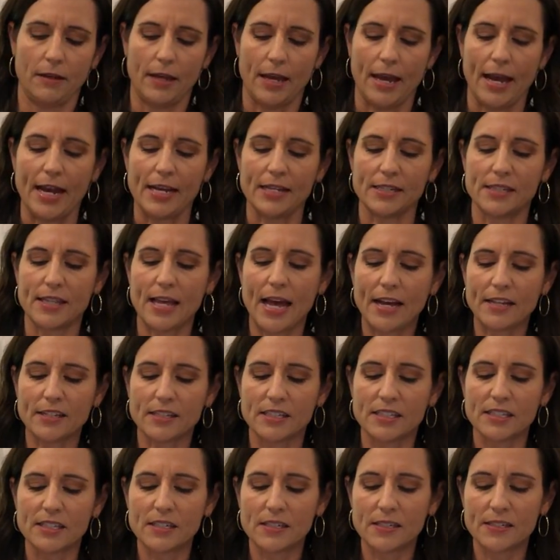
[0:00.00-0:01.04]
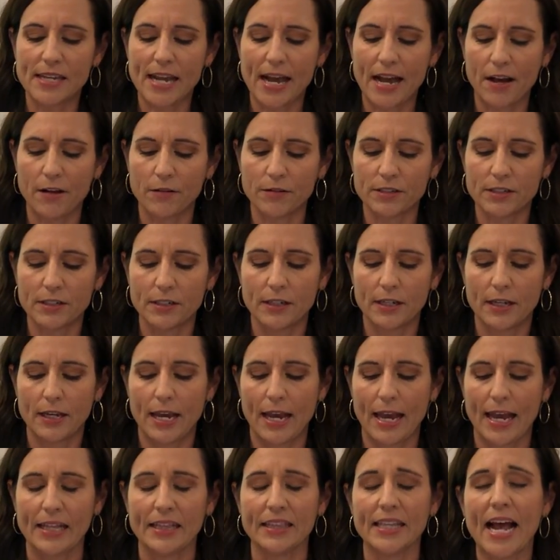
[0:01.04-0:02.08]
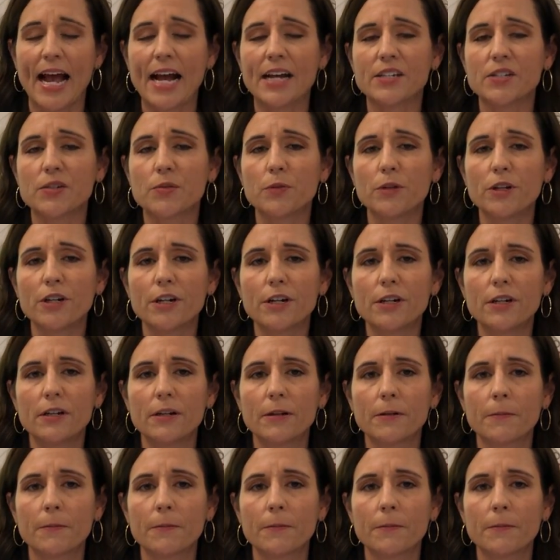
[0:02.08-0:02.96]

Has that Z sound. Last word,